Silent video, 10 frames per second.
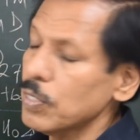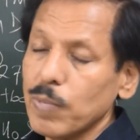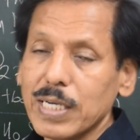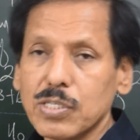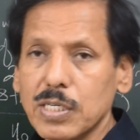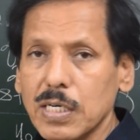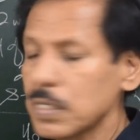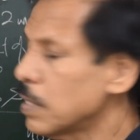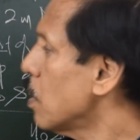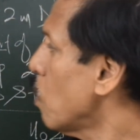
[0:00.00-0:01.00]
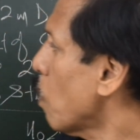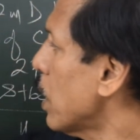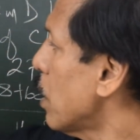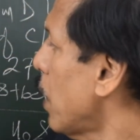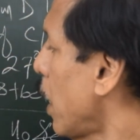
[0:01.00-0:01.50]
by stern. Look
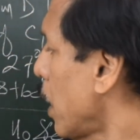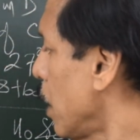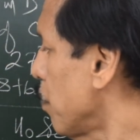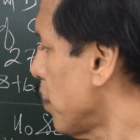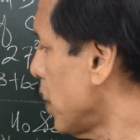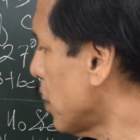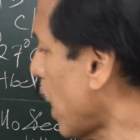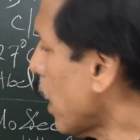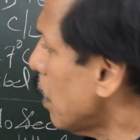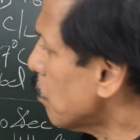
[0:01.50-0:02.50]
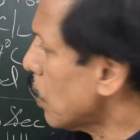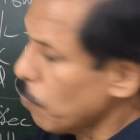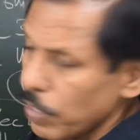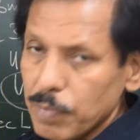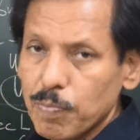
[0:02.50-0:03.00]
at the diagram. These diagrams are
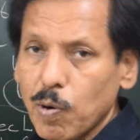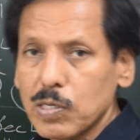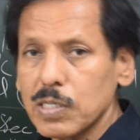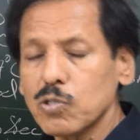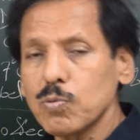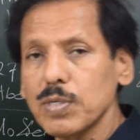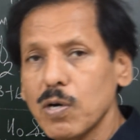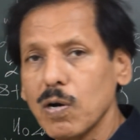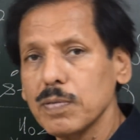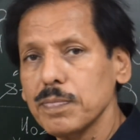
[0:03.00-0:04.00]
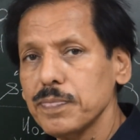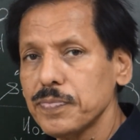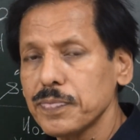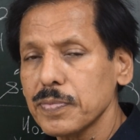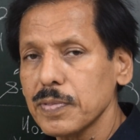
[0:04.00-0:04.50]
very important to be drawn.
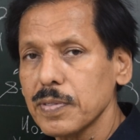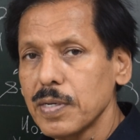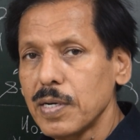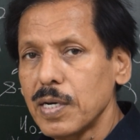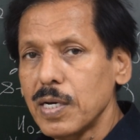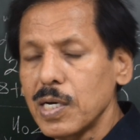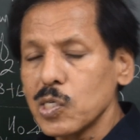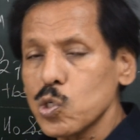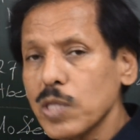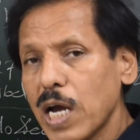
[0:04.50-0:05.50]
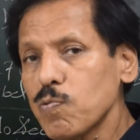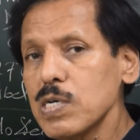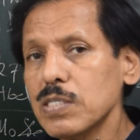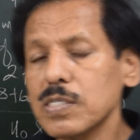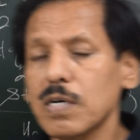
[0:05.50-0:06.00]
So that
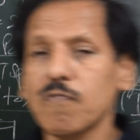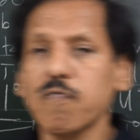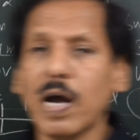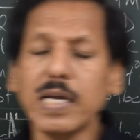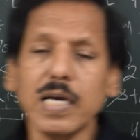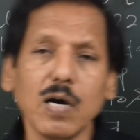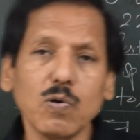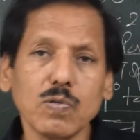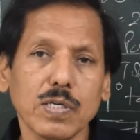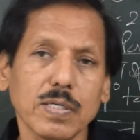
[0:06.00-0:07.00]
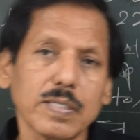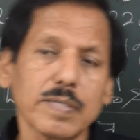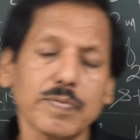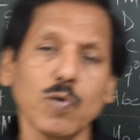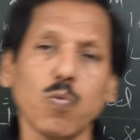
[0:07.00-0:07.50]
was finding out
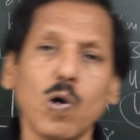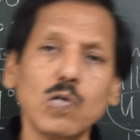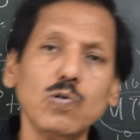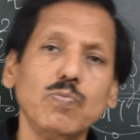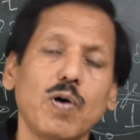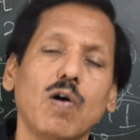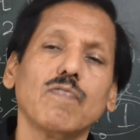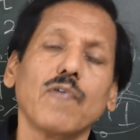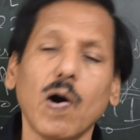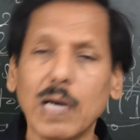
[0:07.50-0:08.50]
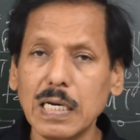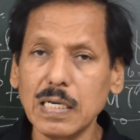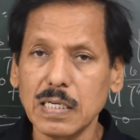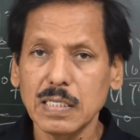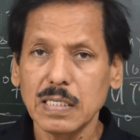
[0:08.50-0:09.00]
the volume of oil
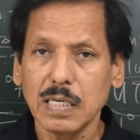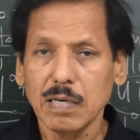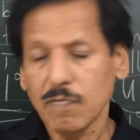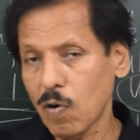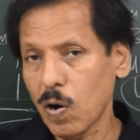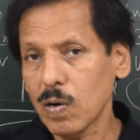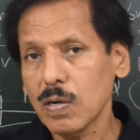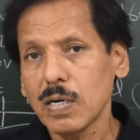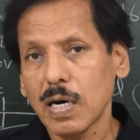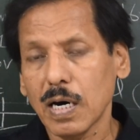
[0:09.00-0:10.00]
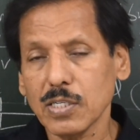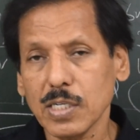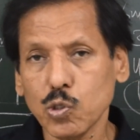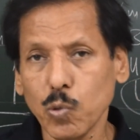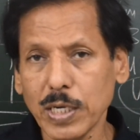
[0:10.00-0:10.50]
for a
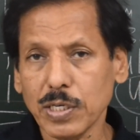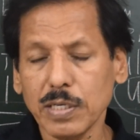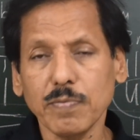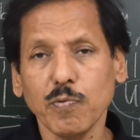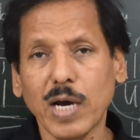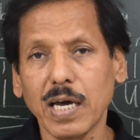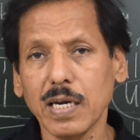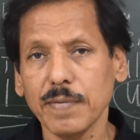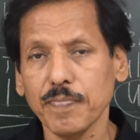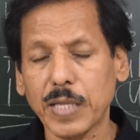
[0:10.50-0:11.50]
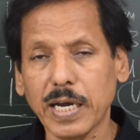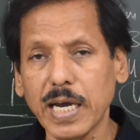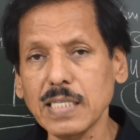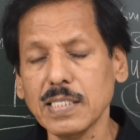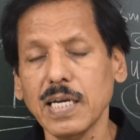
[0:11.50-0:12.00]
situation where the
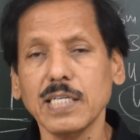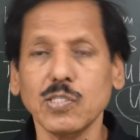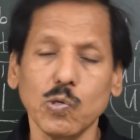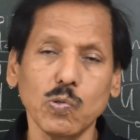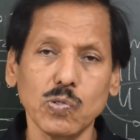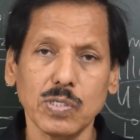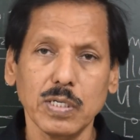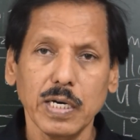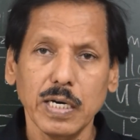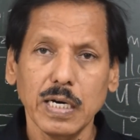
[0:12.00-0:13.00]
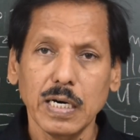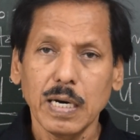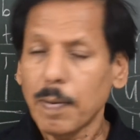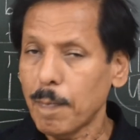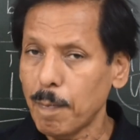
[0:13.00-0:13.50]
gauge that is used
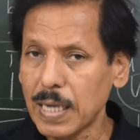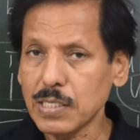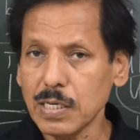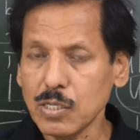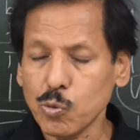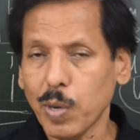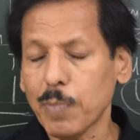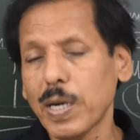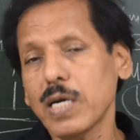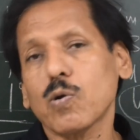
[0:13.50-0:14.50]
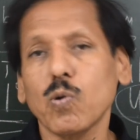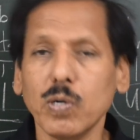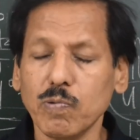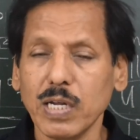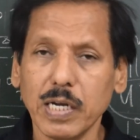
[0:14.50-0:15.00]
measures perpendicular
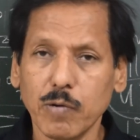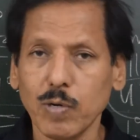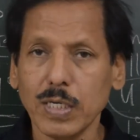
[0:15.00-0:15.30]
to the liquid.